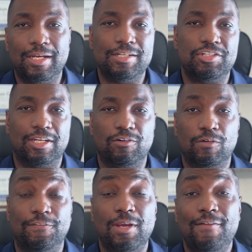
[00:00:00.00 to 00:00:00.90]
in general,
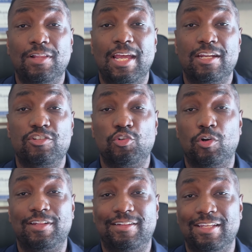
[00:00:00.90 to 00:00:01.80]
if you have a lot of
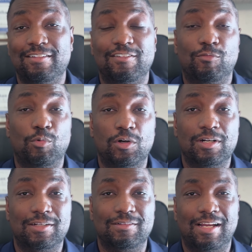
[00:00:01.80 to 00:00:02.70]
short stints of work,
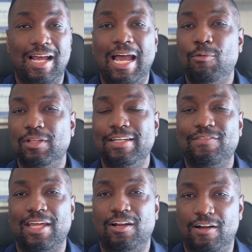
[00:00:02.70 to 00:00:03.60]
I would leave
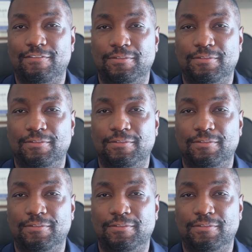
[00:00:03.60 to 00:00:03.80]
that off.